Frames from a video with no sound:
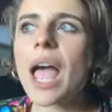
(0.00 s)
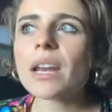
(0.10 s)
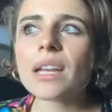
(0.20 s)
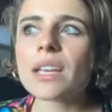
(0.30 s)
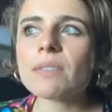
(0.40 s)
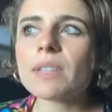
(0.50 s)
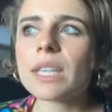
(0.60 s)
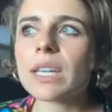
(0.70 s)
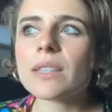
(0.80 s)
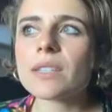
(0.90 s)
And I even
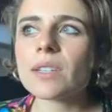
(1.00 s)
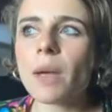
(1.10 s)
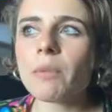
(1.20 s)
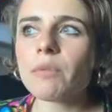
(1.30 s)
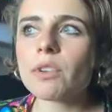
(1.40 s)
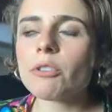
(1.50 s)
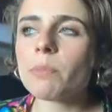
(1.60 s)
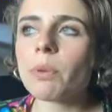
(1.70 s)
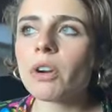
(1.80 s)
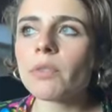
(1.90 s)
think this time of year
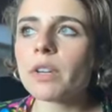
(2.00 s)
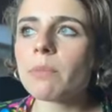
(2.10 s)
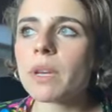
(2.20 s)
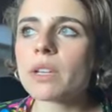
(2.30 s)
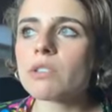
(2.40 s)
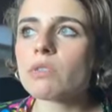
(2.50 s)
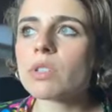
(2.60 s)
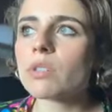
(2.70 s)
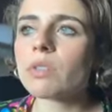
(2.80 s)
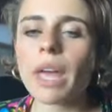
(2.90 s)
is perfect because you
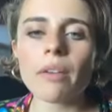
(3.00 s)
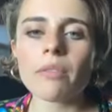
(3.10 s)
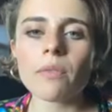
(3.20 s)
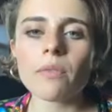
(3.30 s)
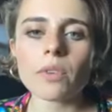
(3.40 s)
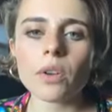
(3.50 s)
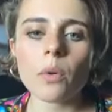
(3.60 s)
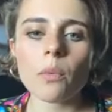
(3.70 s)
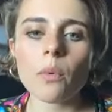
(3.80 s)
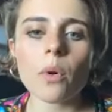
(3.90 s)
still have, you
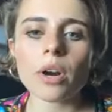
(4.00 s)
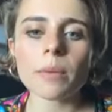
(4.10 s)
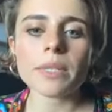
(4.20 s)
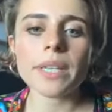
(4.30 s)
know, warm